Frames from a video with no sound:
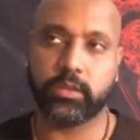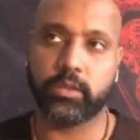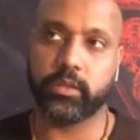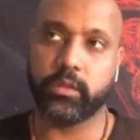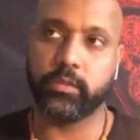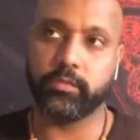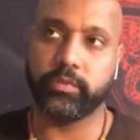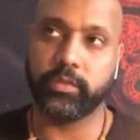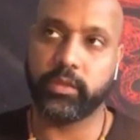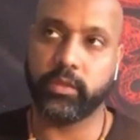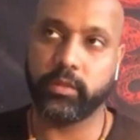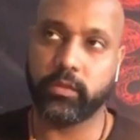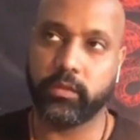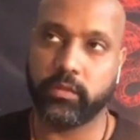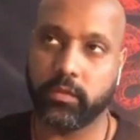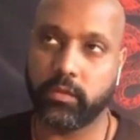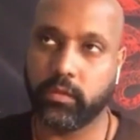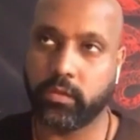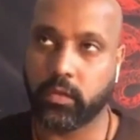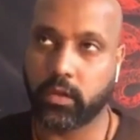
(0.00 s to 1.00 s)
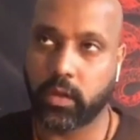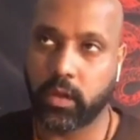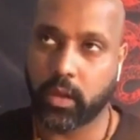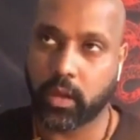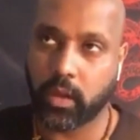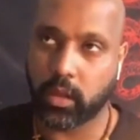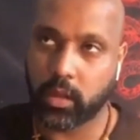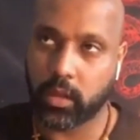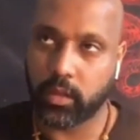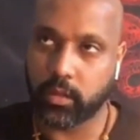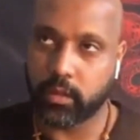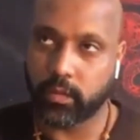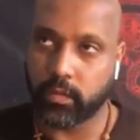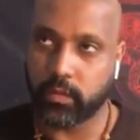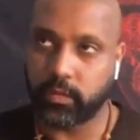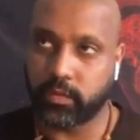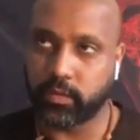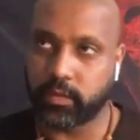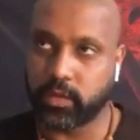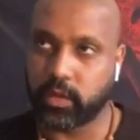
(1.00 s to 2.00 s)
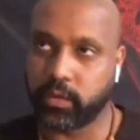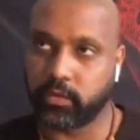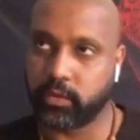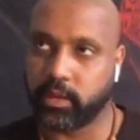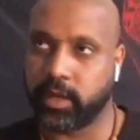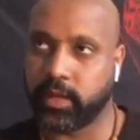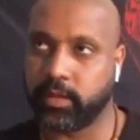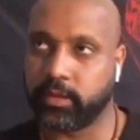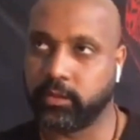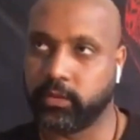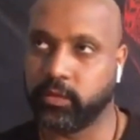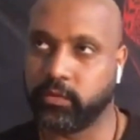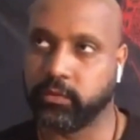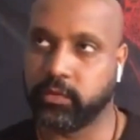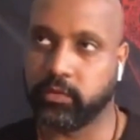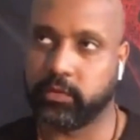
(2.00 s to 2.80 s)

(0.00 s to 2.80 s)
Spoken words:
going to be the other end of the